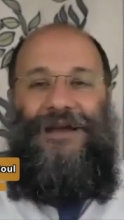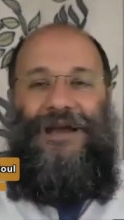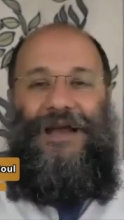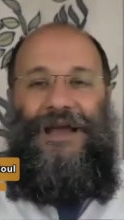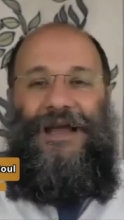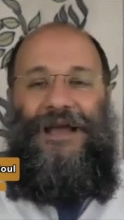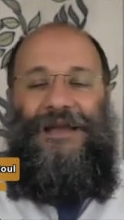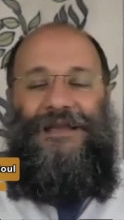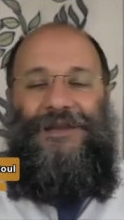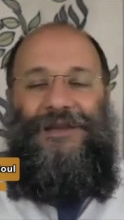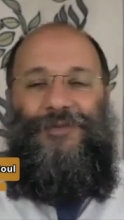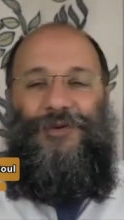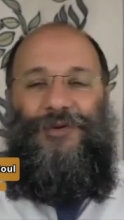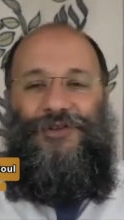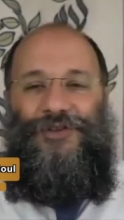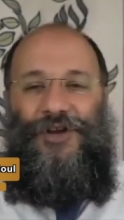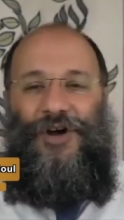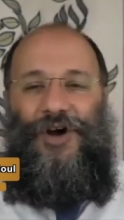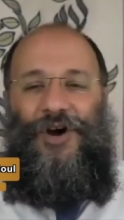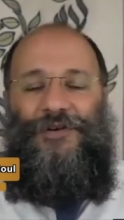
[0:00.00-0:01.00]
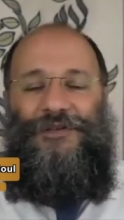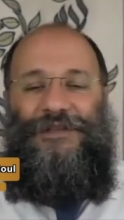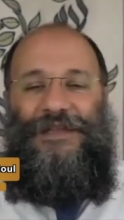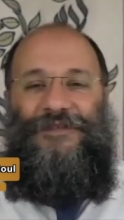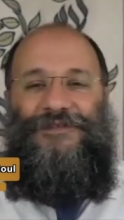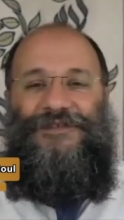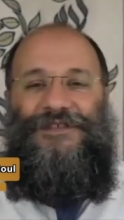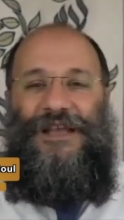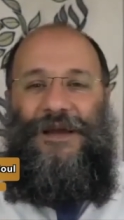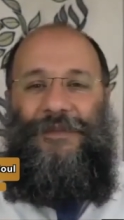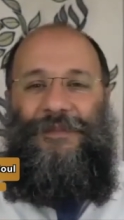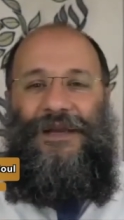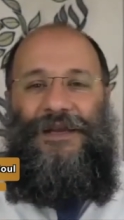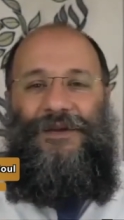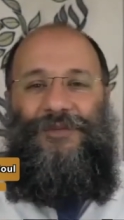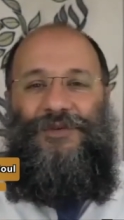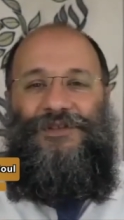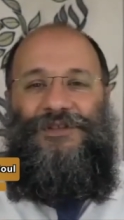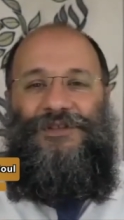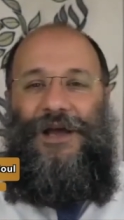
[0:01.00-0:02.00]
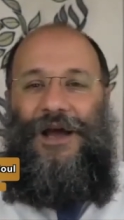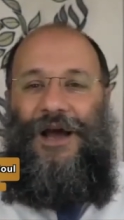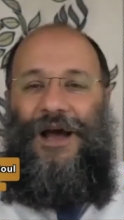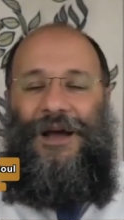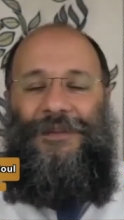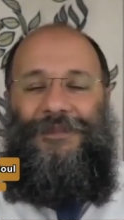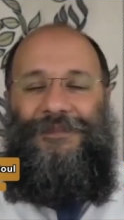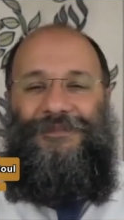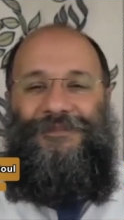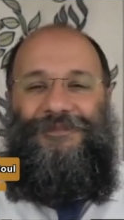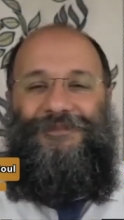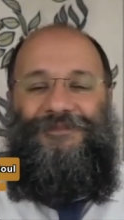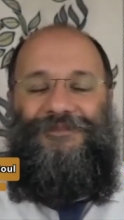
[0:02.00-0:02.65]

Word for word: and he would know that if somebody would come,